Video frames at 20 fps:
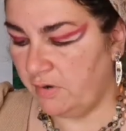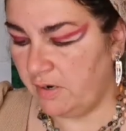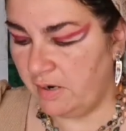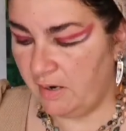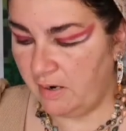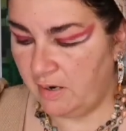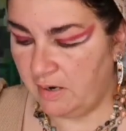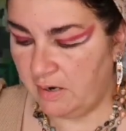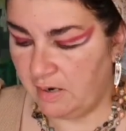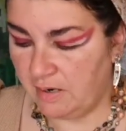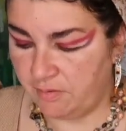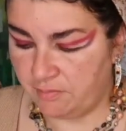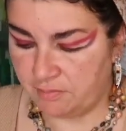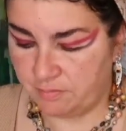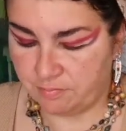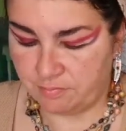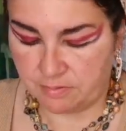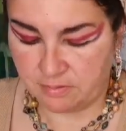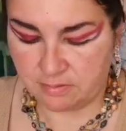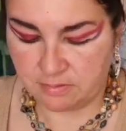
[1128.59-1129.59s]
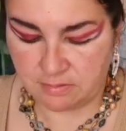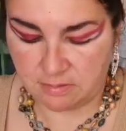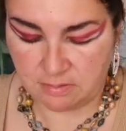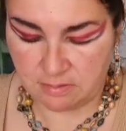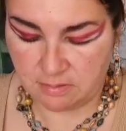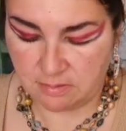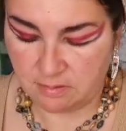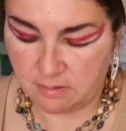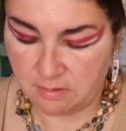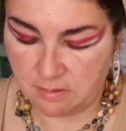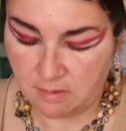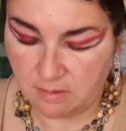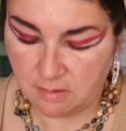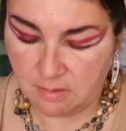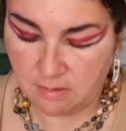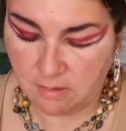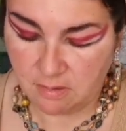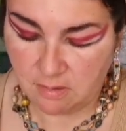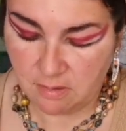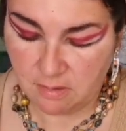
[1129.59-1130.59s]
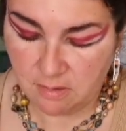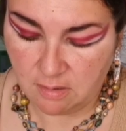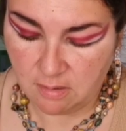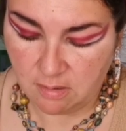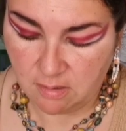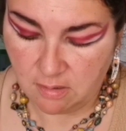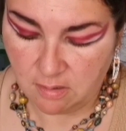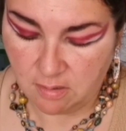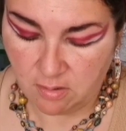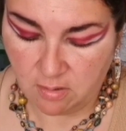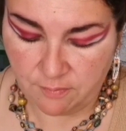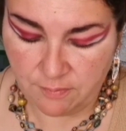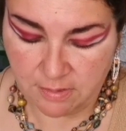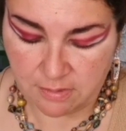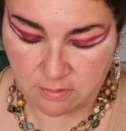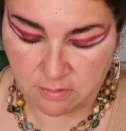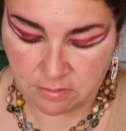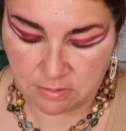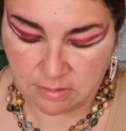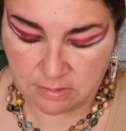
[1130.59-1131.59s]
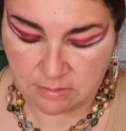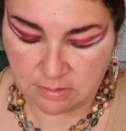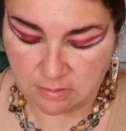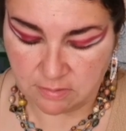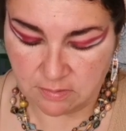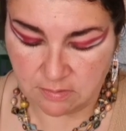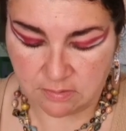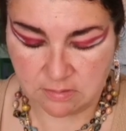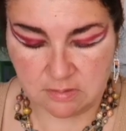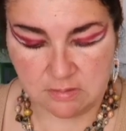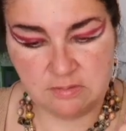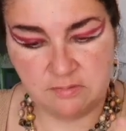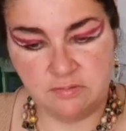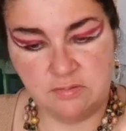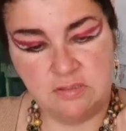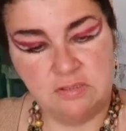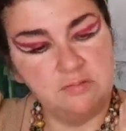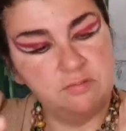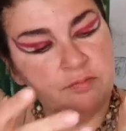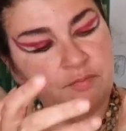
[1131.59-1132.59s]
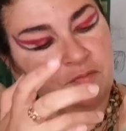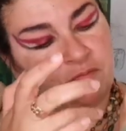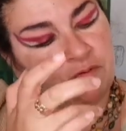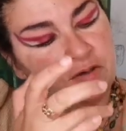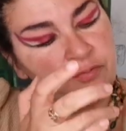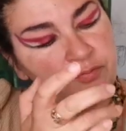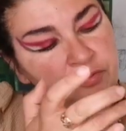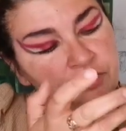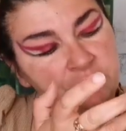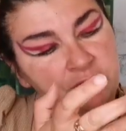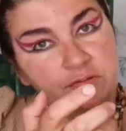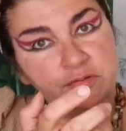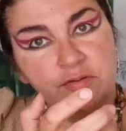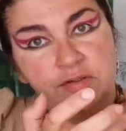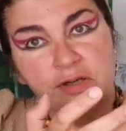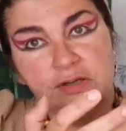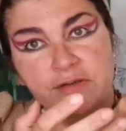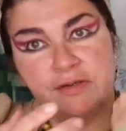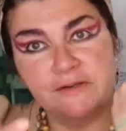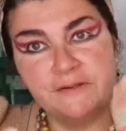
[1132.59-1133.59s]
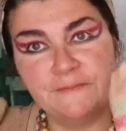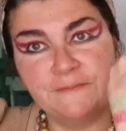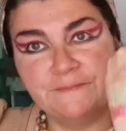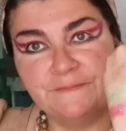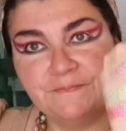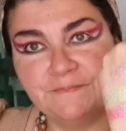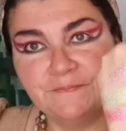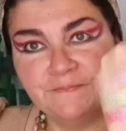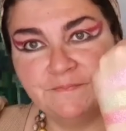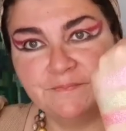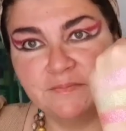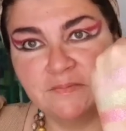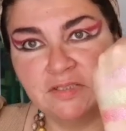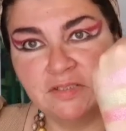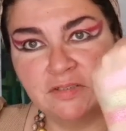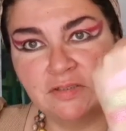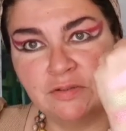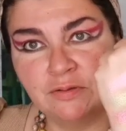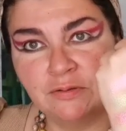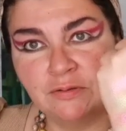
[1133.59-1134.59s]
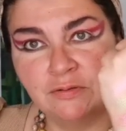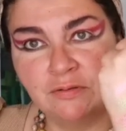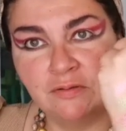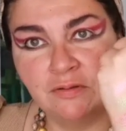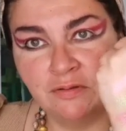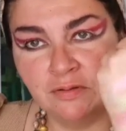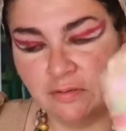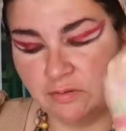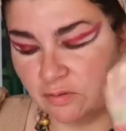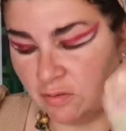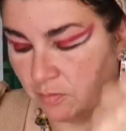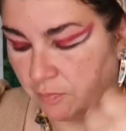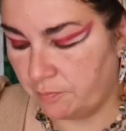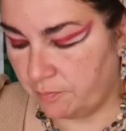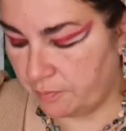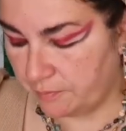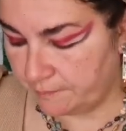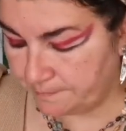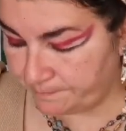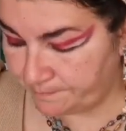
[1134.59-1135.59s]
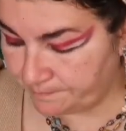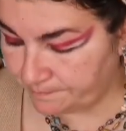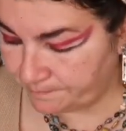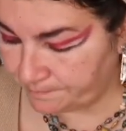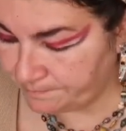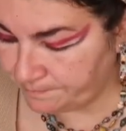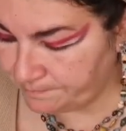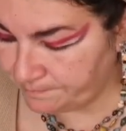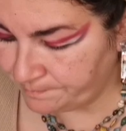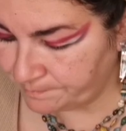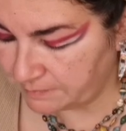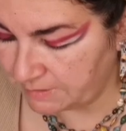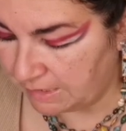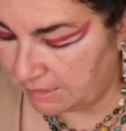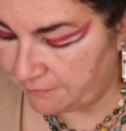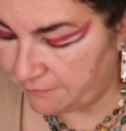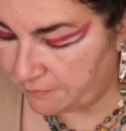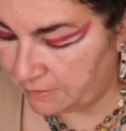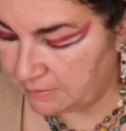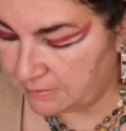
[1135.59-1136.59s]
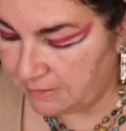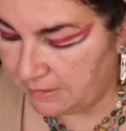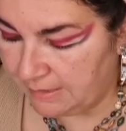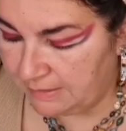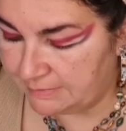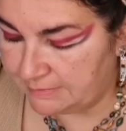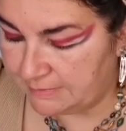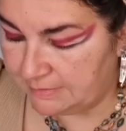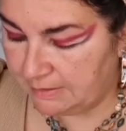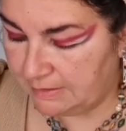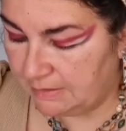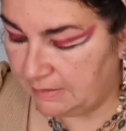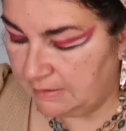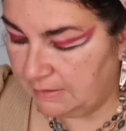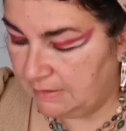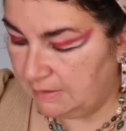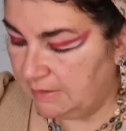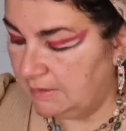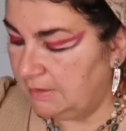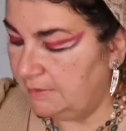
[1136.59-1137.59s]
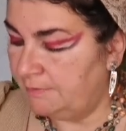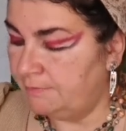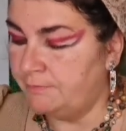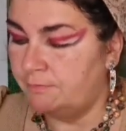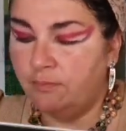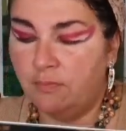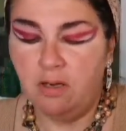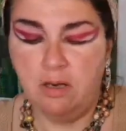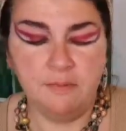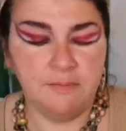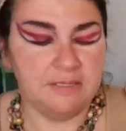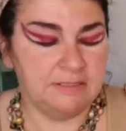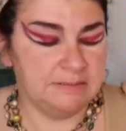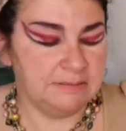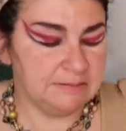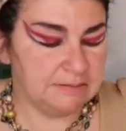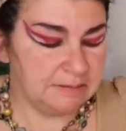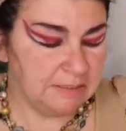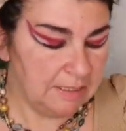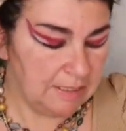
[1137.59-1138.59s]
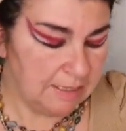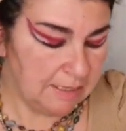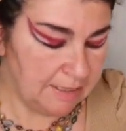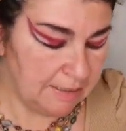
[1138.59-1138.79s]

Very pretty. Oh my god, and I think this will be very pretty together. This two on the top. I feel that moment.